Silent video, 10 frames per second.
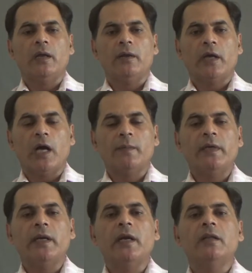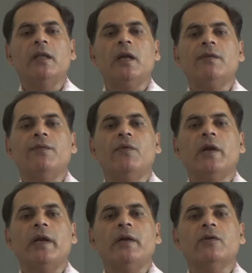carbon and there are 4
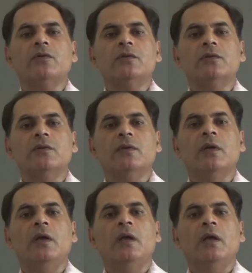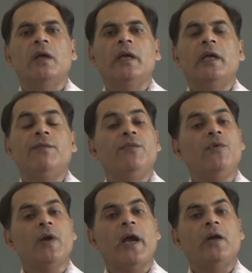electrons in
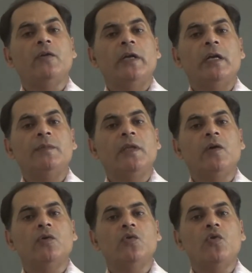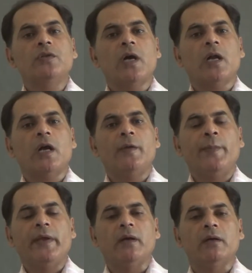4 hydrogen atoms. Those are
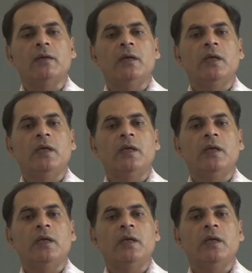unpaired.